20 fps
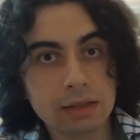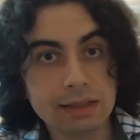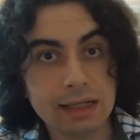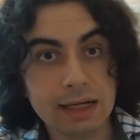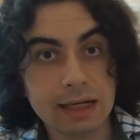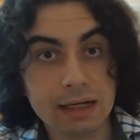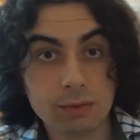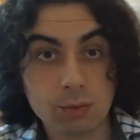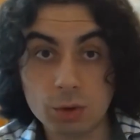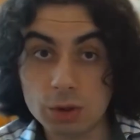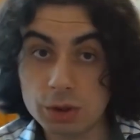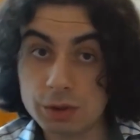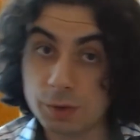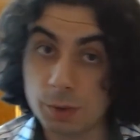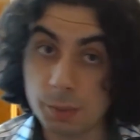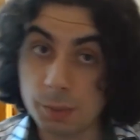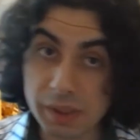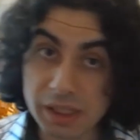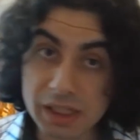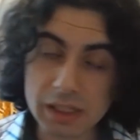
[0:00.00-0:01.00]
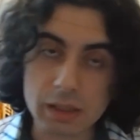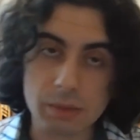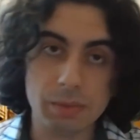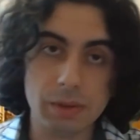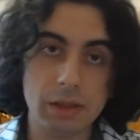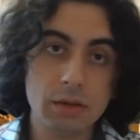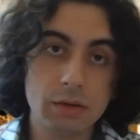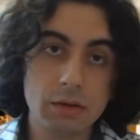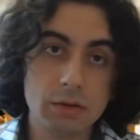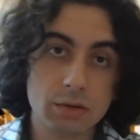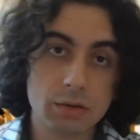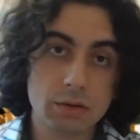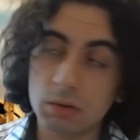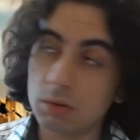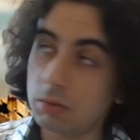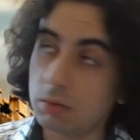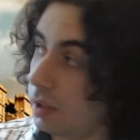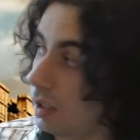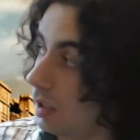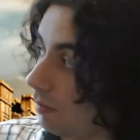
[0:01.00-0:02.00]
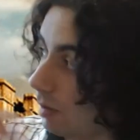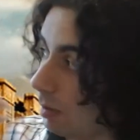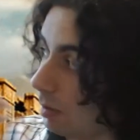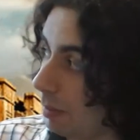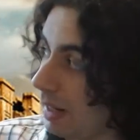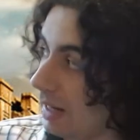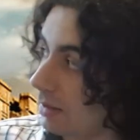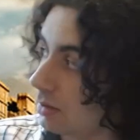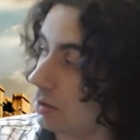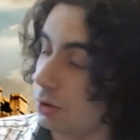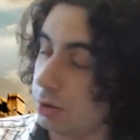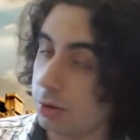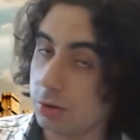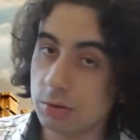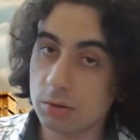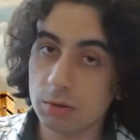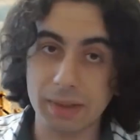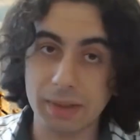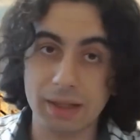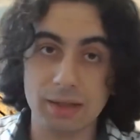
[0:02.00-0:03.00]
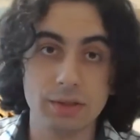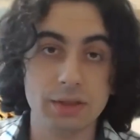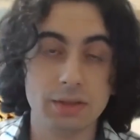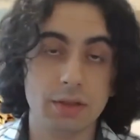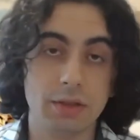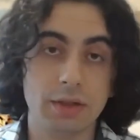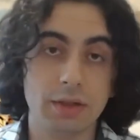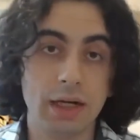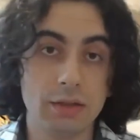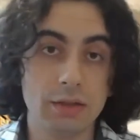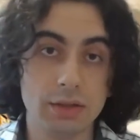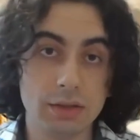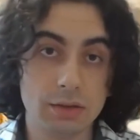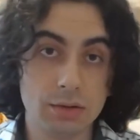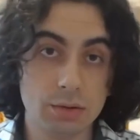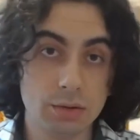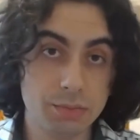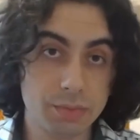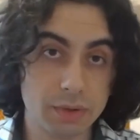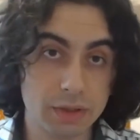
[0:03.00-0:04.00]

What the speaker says: They had words for beekeeping. So anything past the Ural Mountains are out too,